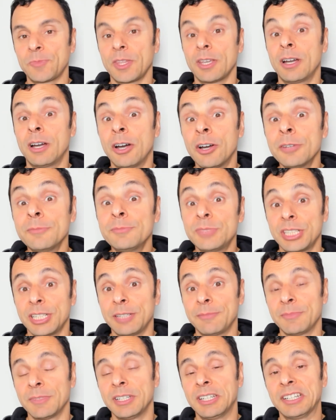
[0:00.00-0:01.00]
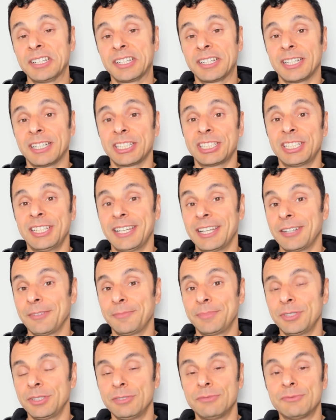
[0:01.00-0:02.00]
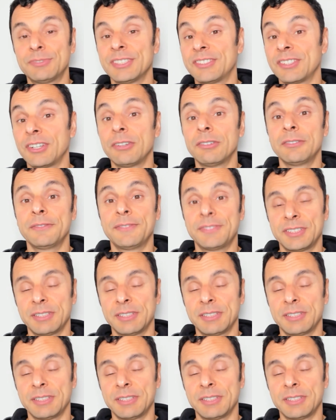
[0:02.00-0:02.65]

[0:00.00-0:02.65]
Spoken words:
a home gym can actually help you resolve